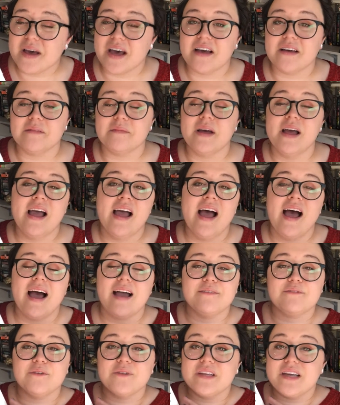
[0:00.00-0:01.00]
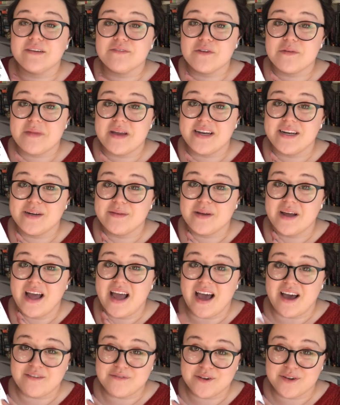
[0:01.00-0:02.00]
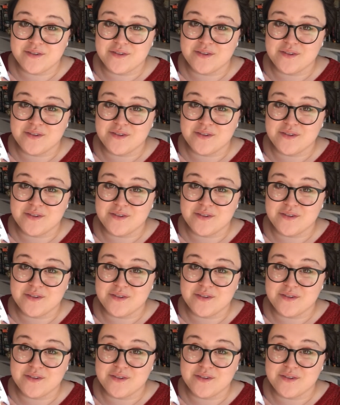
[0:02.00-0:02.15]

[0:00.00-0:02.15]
Um, I've only ever made it about halfway